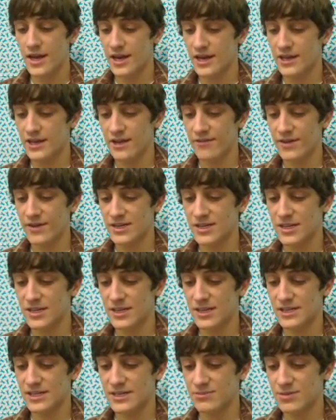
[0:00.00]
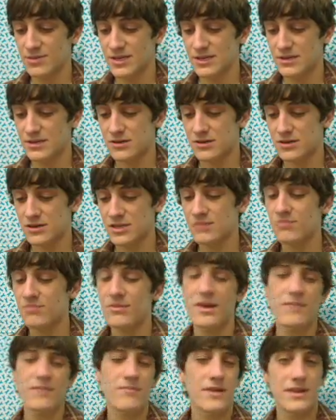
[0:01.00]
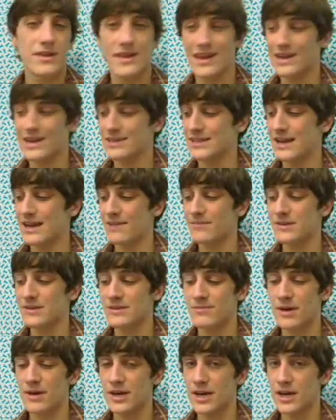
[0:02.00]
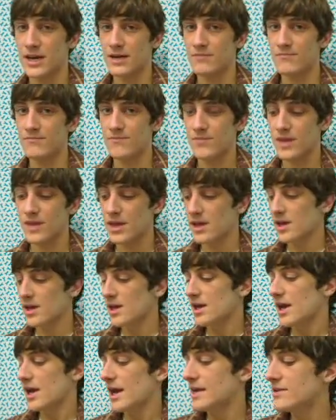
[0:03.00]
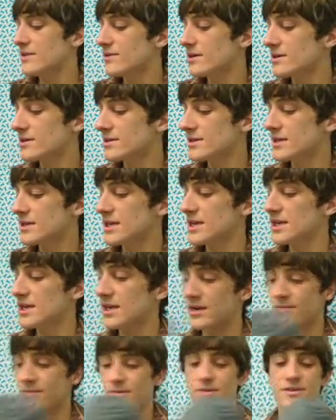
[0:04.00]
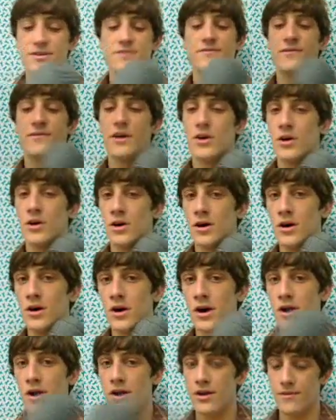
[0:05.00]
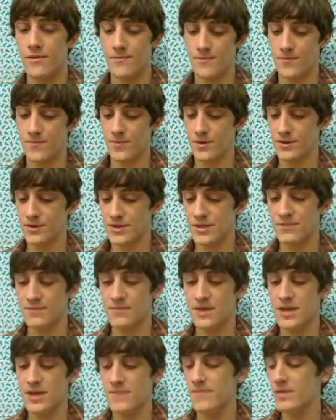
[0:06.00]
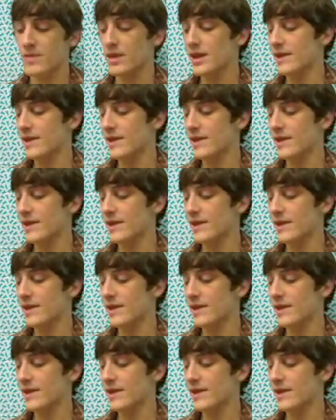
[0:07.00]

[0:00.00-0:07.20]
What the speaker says: And I think eventually they splinter or something, but that hasn't happened to mine yet. And you also need a bolt of yarn or something.